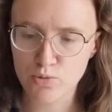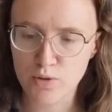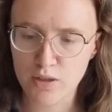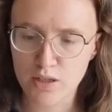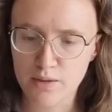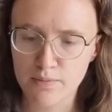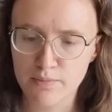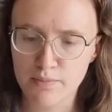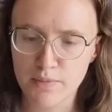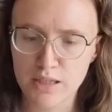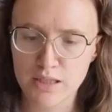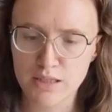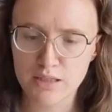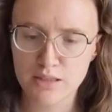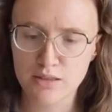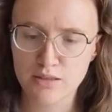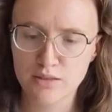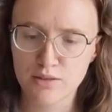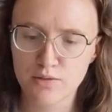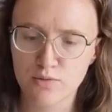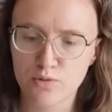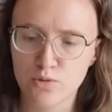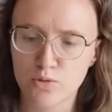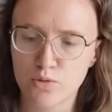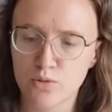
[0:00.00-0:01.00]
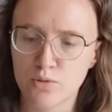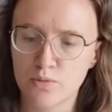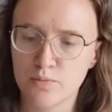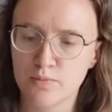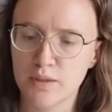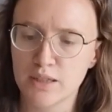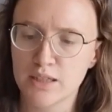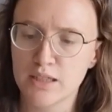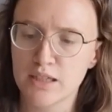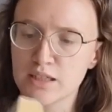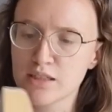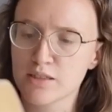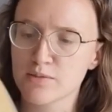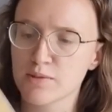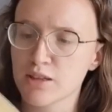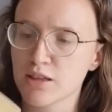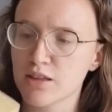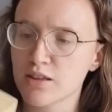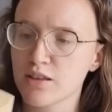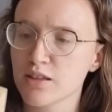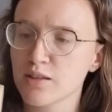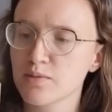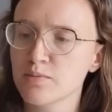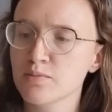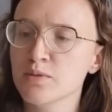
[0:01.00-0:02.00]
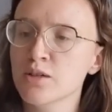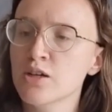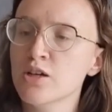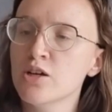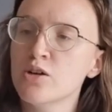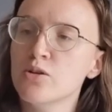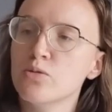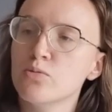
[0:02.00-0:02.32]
recommended for my next month's theme,